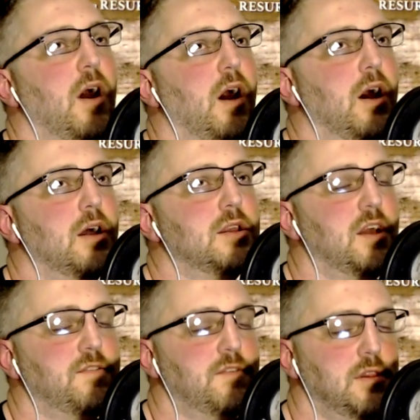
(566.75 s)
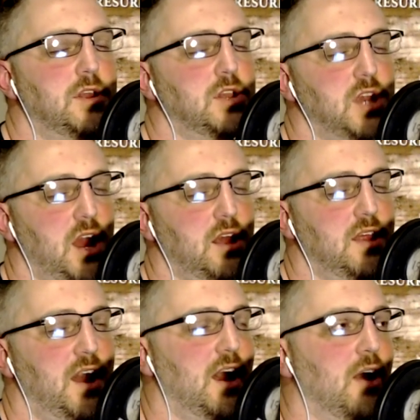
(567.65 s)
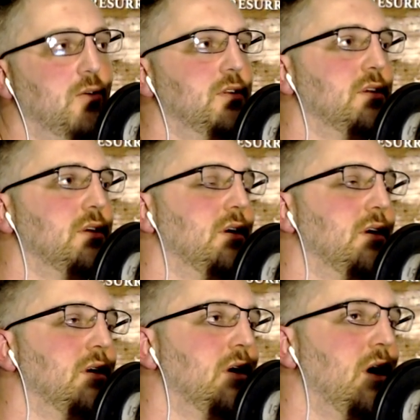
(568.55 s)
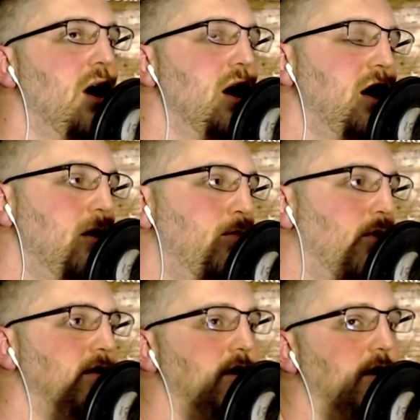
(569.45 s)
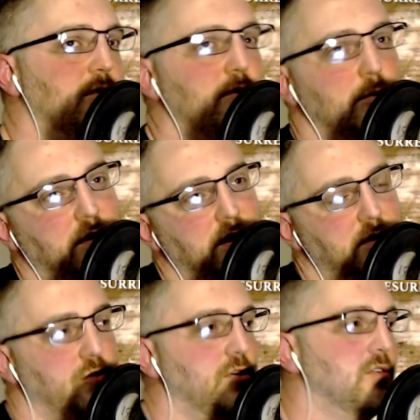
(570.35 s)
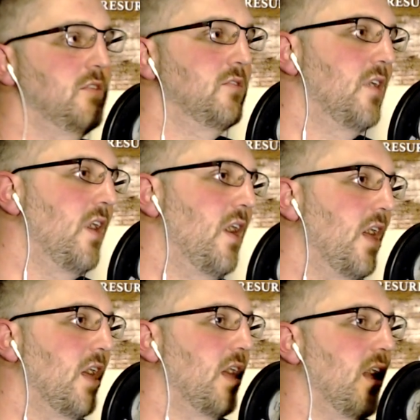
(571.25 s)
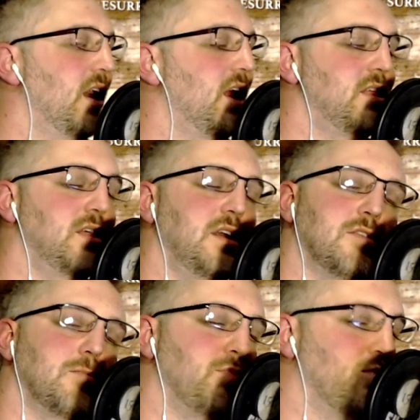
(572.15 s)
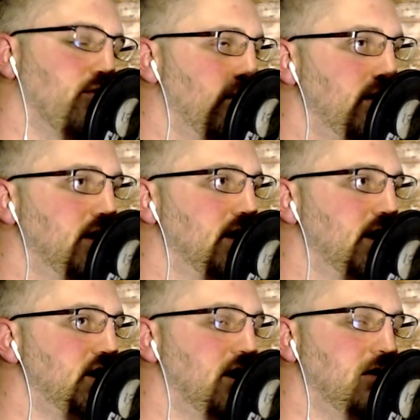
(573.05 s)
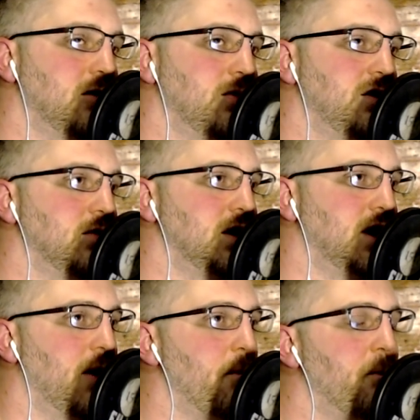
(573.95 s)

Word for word: Uh, definitely check that out. He points out from these verses, and I think it's brilliant, and I share it with you again.